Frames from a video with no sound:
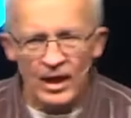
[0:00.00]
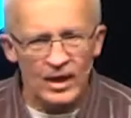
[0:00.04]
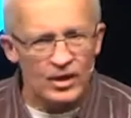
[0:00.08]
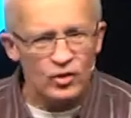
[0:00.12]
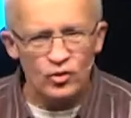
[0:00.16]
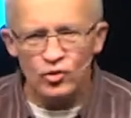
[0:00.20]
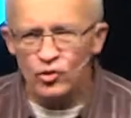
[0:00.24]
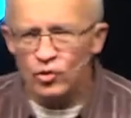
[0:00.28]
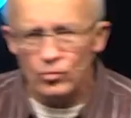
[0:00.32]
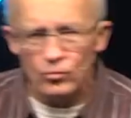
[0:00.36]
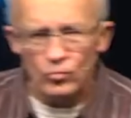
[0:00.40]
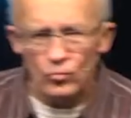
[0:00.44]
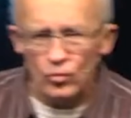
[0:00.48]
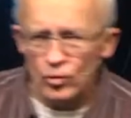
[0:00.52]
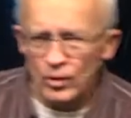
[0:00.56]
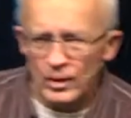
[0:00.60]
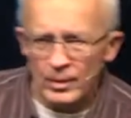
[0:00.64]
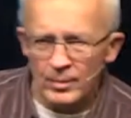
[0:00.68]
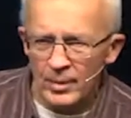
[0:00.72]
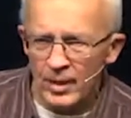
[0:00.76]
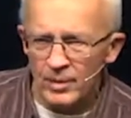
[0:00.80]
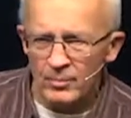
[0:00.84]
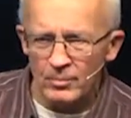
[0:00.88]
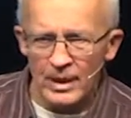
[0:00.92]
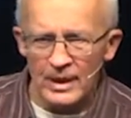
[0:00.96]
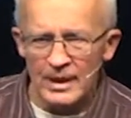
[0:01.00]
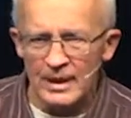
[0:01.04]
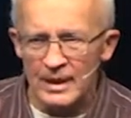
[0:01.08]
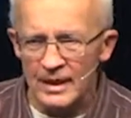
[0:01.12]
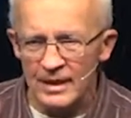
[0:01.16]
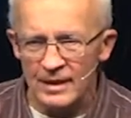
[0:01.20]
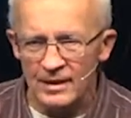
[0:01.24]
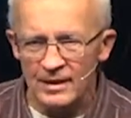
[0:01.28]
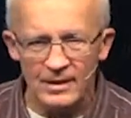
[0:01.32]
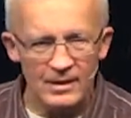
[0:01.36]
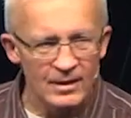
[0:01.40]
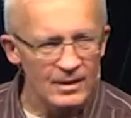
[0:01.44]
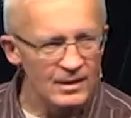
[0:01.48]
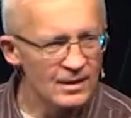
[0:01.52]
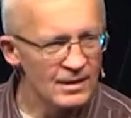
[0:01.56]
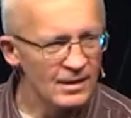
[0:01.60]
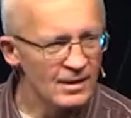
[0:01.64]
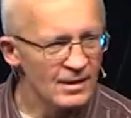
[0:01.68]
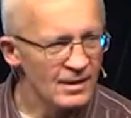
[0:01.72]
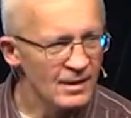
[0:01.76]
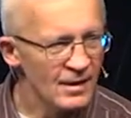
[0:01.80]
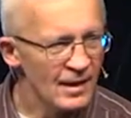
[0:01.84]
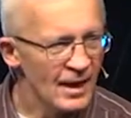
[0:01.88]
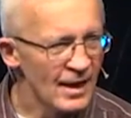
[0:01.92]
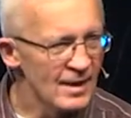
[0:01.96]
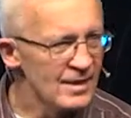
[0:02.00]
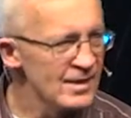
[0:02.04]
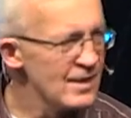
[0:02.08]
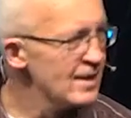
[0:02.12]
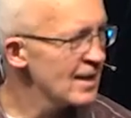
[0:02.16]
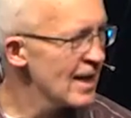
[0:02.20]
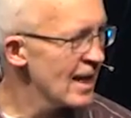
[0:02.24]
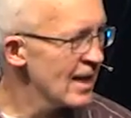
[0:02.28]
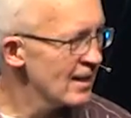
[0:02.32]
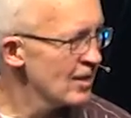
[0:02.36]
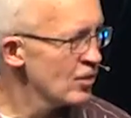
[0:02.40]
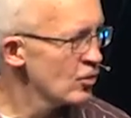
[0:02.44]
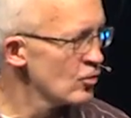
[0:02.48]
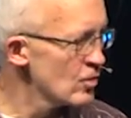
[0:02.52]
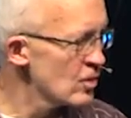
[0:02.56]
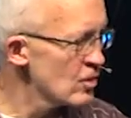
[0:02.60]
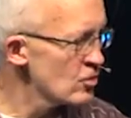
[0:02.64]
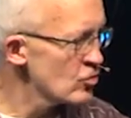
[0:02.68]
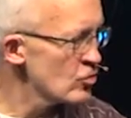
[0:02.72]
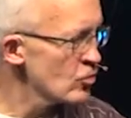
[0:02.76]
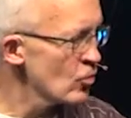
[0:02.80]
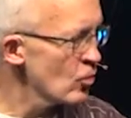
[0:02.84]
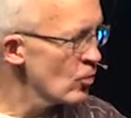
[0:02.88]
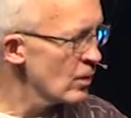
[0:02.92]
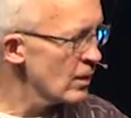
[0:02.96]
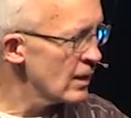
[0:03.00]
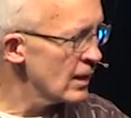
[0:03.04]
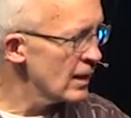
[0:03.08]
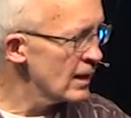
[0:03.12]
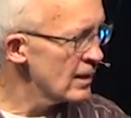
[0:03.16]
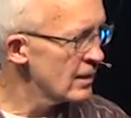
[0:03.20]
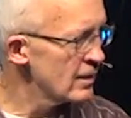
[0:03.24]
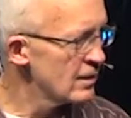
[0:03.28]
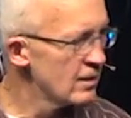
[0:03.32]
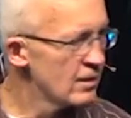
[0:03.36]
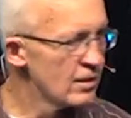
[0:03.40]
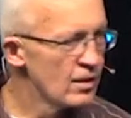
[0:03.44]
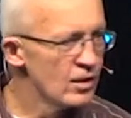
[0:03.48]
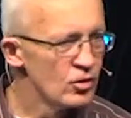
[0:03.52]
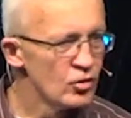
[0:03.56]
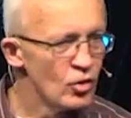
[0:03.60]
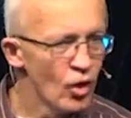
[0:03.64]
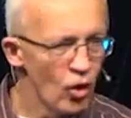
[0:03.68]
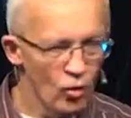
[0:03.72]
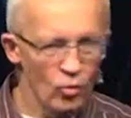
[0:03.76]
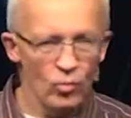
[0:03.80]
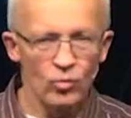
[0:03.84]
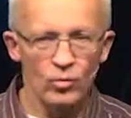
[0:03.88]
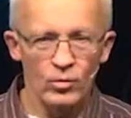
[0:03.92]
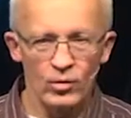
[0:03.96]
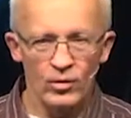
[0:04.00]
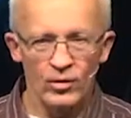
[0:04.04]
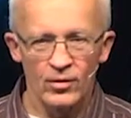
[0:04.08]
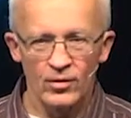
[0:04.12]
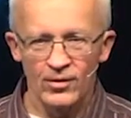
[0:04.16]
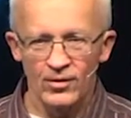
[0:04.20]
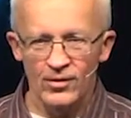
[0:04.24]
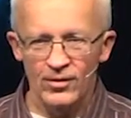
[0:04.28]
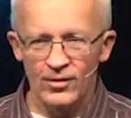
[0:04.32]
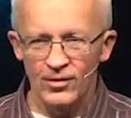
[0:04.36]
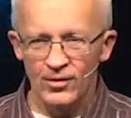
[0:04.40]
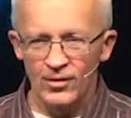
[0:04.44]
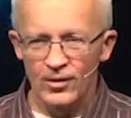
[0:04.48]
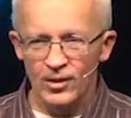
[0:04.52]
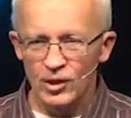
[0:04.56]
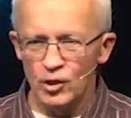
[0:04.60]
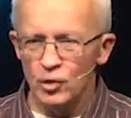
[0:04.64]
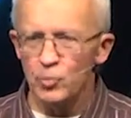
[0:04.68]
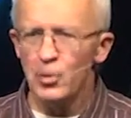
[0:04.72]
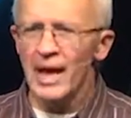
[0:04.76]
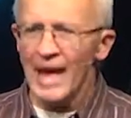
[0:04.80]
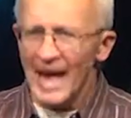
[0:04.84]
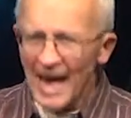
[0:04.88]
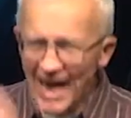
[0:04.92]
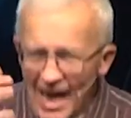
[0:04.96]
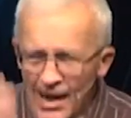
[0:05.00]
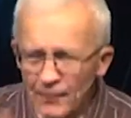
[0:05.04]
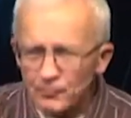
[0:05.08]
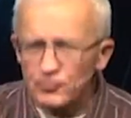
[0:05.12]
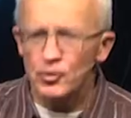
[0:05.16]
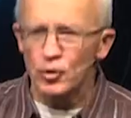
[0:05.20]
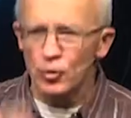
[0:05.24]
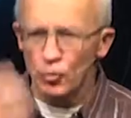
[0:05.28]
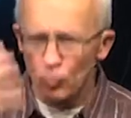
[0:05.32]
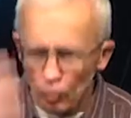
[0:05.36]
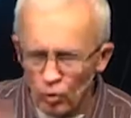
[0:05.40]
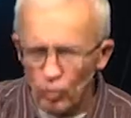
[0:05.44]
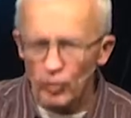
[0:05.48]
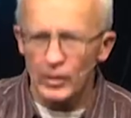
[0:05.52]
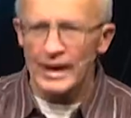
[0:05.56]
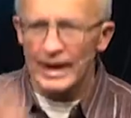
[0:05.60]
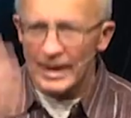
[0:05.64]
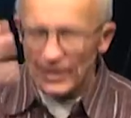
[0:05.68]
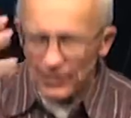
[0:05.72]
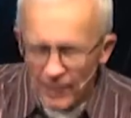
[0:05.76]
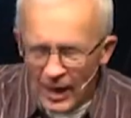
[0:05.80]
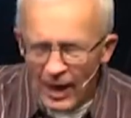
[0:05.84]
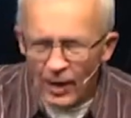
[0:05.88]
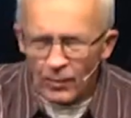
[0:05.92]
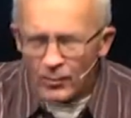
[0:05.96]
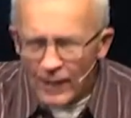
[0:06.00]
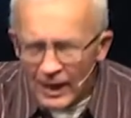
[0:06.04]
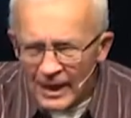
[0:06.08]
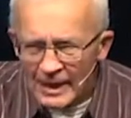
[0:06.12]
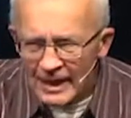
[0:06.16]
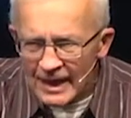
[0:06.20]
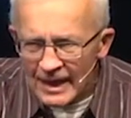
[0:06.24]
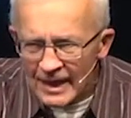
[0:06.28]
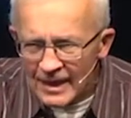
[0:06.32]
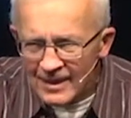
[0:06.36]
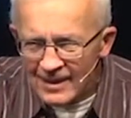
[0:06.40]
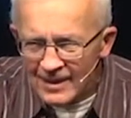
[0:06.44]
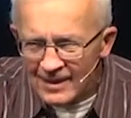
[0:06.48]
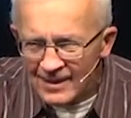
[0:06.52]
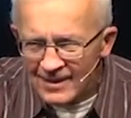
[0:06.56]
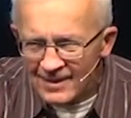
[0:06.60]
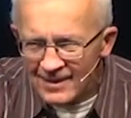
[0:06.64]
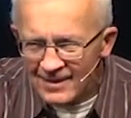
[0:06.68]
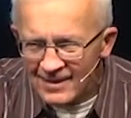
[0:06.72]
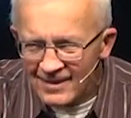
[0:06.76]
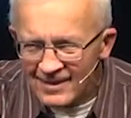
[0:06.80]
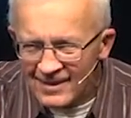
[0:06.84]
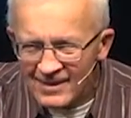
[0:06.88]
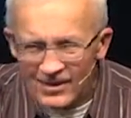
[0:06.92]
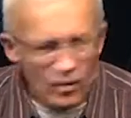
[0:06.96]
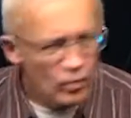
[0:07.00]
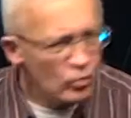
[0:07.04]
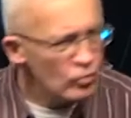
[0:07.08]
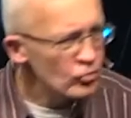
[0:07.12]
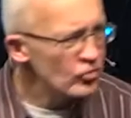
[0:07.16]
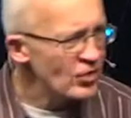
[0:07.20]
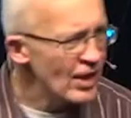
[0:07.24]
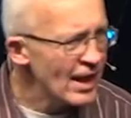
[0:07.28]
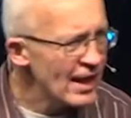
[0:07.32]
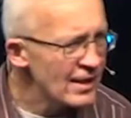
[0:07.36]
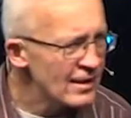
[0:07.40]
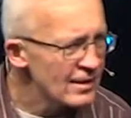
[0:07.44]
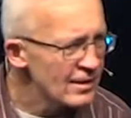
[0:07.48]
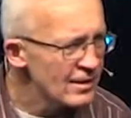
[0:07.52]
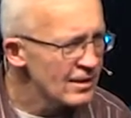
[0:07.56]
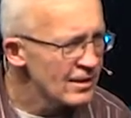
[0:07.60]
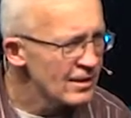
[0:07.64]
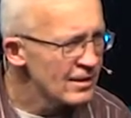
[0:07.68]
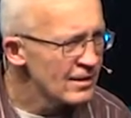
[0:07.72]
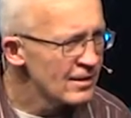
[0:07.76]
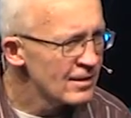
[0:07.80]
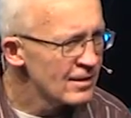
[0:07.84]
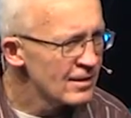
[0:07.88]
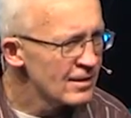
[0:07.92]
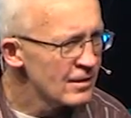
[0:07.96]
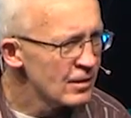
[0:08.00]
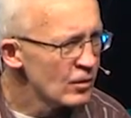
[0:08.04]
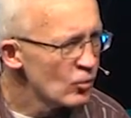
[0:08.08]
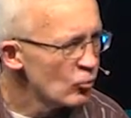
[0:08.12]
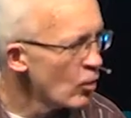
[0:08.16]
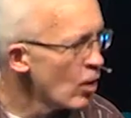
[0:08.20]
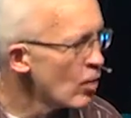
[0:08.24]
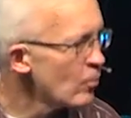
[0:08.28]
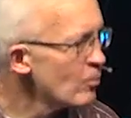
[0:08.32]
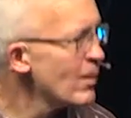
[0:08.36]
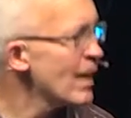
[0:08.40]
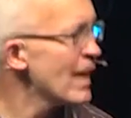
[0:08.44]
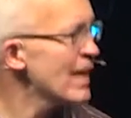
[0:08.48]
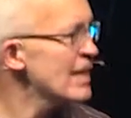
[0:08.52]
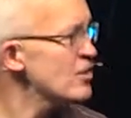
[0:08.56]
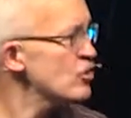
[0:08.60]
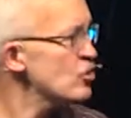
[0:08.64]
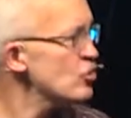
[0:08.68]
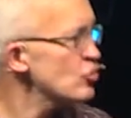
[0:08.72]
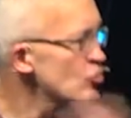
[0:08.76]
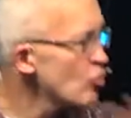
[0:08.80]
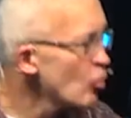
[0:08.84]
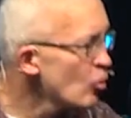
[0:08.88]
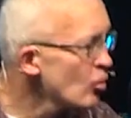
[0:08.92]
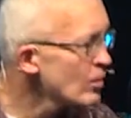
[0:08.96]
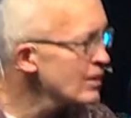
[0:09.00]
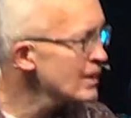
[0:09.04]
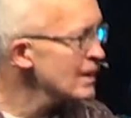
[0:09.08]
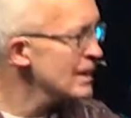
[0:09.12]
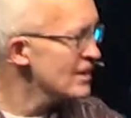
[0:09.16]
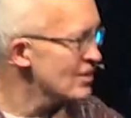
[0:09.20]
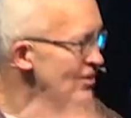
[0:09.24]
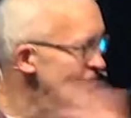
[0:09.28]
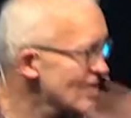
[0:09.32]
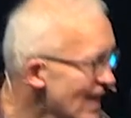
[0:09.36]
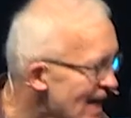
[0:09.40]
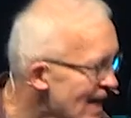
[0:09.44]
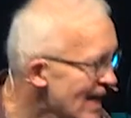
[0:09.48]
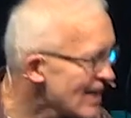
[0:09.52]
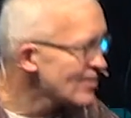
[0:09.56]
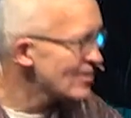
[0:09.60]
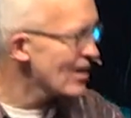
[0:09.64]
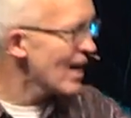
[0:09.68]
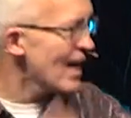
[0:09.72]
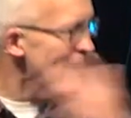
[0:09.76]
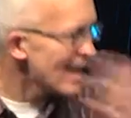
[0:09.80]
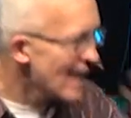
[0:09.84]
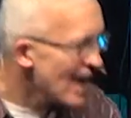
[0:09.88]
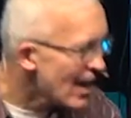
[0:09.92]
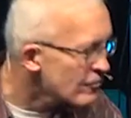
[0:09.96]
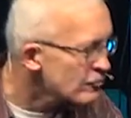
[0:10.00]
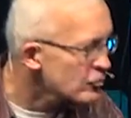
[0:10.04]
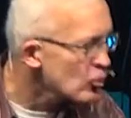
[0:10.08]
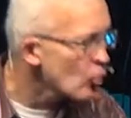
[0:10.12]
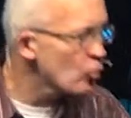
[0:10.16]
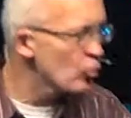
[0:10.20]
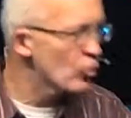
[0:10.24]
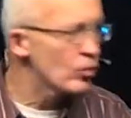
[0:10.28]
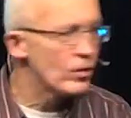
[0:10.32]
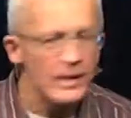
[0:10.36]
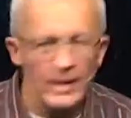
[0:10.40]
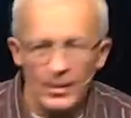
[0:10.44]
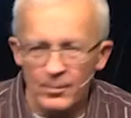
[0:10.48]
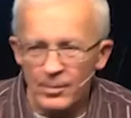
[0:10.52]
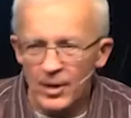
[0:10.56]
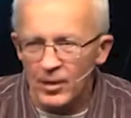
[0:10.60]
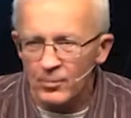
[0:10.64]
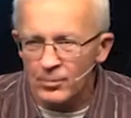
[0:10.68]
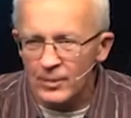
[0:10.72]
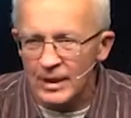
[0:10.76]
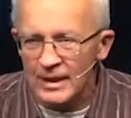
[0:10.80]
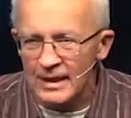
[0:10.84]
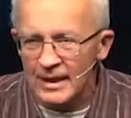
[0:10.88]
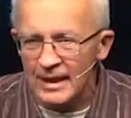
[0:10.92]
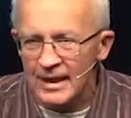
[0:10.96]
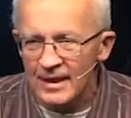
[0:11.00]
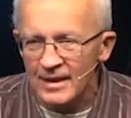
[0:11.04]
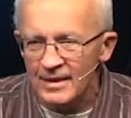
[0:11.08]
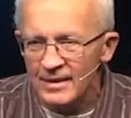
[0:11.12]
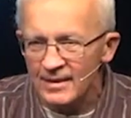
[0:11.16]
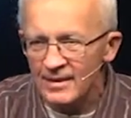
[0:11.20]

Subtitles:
you shouldn't worry about money. And then I hear their story. No, you have to worry about money. Who said? Well, my story says I have to worry about money.